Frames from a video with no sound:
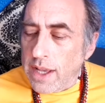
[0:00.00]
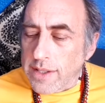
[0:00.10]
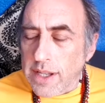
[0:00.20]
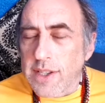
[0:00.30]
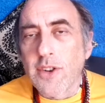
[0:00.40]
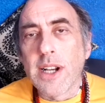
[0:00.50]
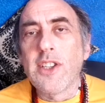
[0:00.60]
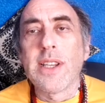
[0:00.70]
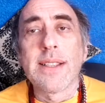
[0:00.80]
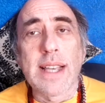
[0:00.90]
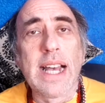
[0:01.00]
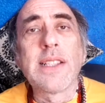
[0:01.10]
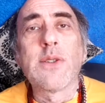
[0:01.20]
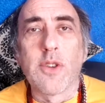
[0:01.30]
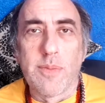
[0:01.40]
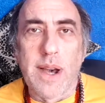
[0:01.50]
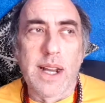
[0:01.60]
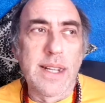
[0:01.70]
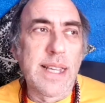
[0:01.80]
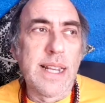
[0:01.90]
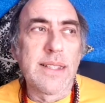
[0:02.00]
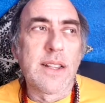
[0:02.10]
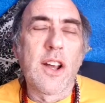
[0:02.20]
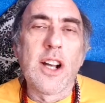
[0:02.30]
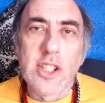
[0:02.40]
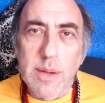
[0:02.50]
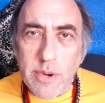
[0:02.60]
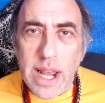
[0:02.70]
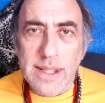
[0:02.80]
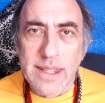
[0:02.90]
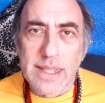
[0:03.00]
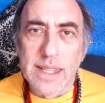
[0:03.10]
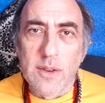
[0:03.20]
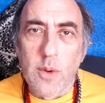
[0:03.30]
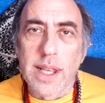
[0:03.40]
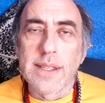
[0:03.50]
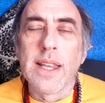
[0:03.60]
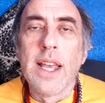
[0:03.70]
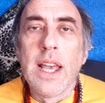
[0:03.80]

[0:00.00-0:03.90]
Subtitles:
So astrology, as I talk about it, and is largely practiced in the West,